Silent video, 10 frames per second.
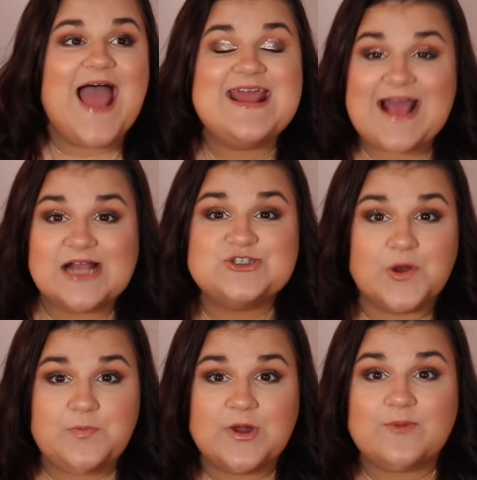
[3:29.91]
And it got to
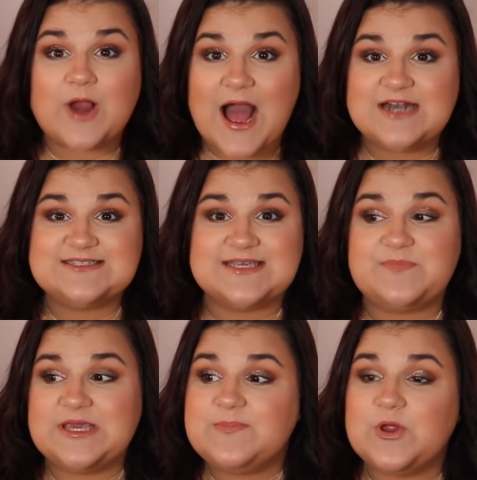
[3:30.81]
a point where honestly
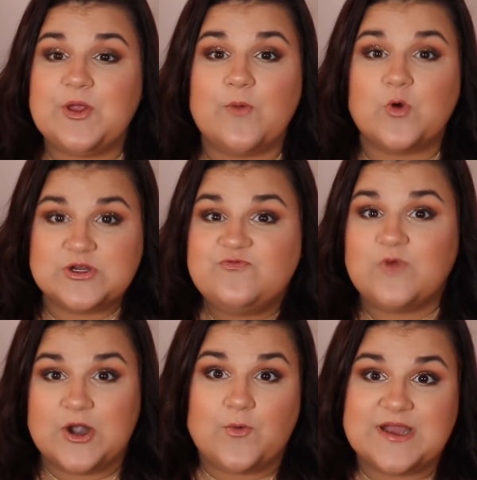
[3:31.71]
people were
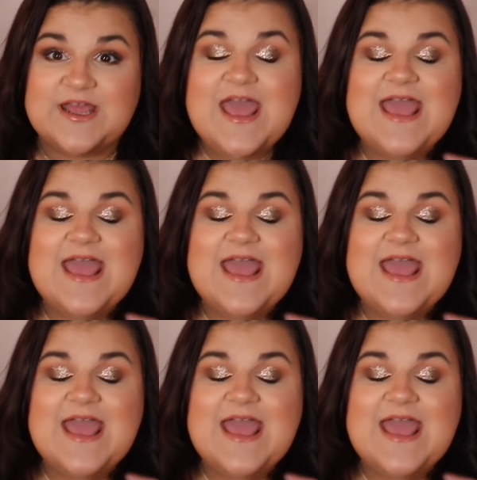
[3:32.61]
annoyed.